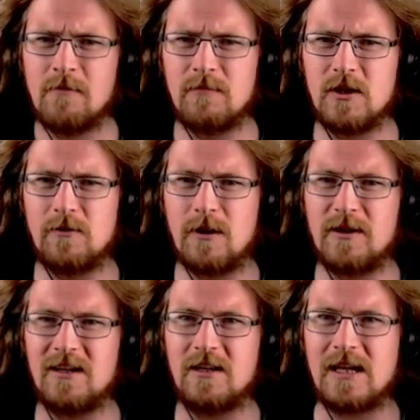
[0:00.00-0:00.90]
I
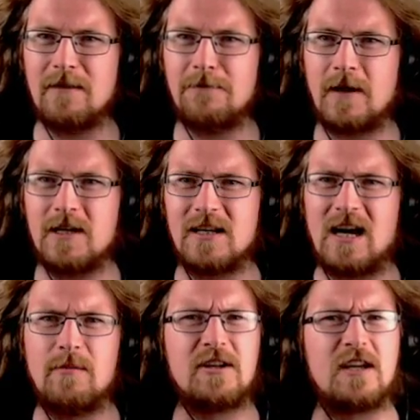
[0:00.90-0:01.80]
mean, you can find
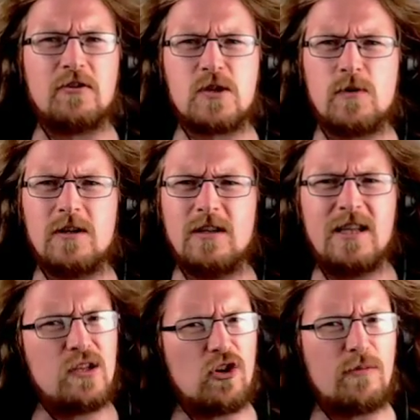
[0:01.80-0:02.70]
diamond elsewhere, in
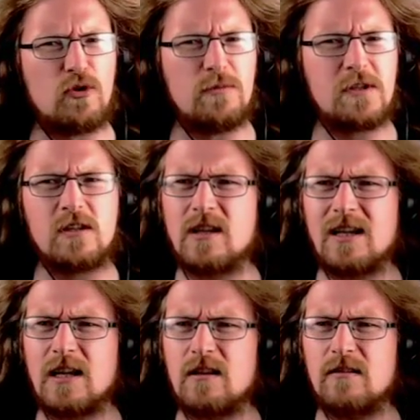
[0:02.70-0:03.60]
the orb rooms, that
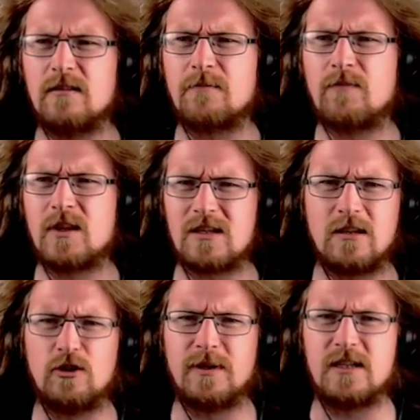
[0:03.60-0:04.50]
kind of thing. There's a
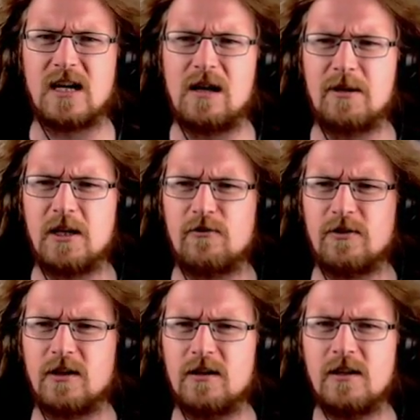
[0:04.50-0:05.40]
little bit of diamond here and
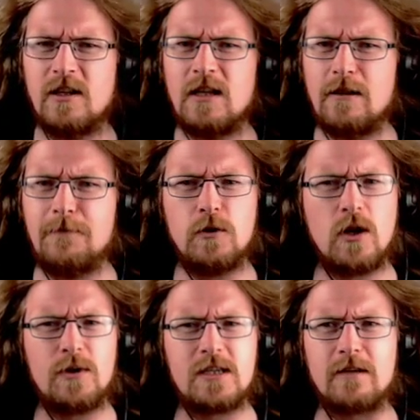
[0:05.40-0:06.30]
there. If you
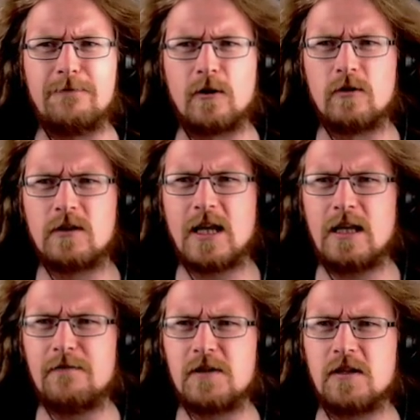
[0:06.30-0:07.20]
go into the fungal
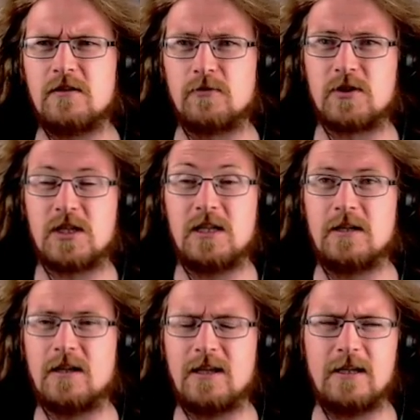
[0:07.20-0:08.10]
caves, and you'll
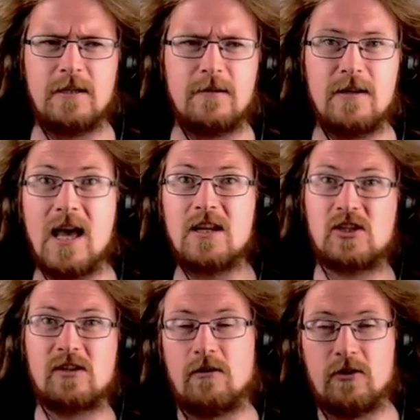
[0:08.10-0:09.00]
see a
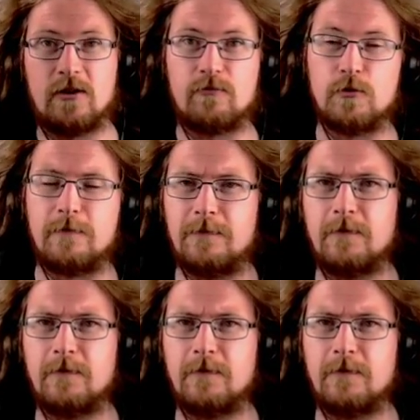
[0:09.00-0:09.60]
nest on the roof